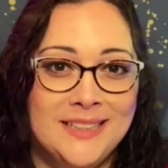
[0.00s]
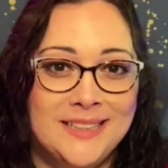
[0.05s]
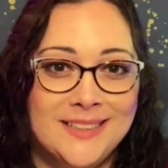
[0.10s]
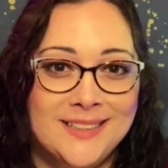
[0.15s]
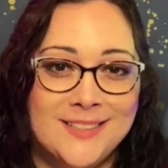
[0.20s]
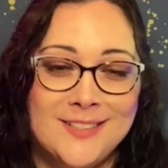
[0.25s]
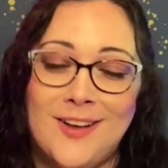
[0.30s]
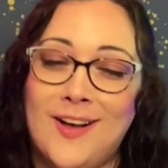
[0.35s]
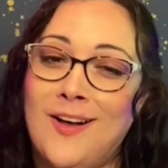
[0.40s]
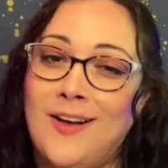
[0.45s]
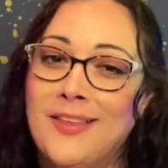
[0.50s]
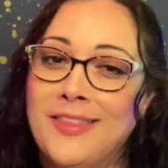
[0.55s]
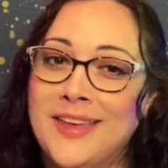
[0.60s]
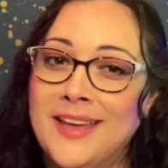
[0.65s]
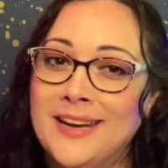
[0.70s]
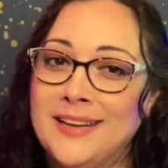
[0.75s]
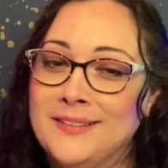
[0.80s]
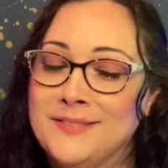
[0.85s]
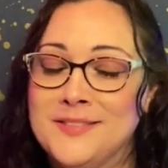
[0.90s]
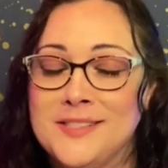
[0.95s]
To all that
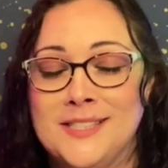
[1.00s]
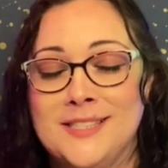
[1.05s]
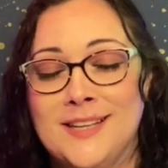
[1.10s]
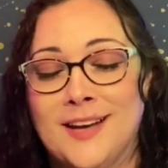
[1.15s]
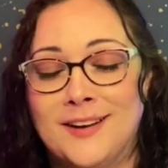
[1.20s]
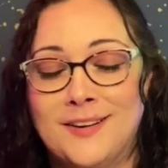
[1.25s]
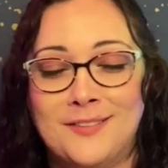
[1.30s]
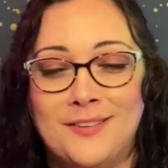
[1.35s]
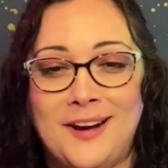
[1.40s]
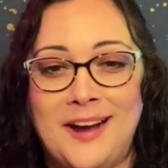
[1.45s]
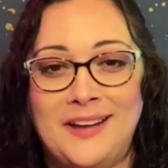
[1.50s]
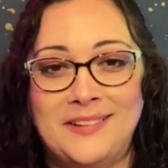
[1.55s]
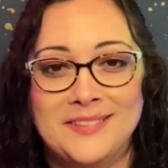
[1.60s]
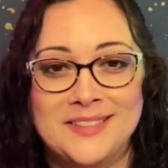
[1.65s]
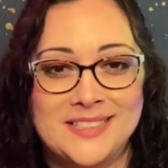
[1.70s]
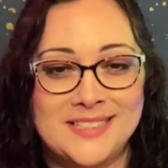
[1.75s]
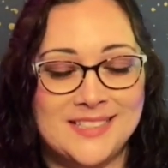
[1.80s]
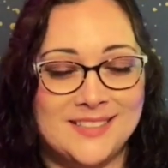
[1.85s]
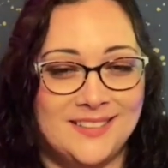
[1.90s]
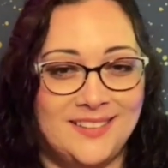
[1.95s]
have stuck around
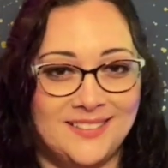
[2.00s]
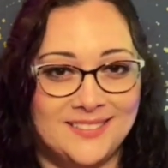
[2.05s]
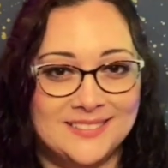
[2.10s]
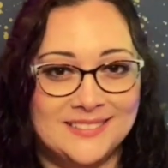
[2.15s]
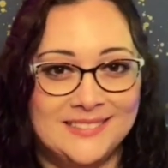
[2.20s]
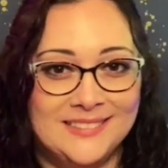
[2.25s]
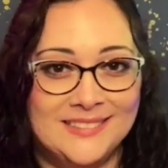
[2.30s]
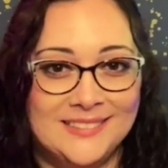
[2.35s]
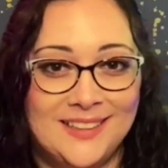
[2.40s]
this long,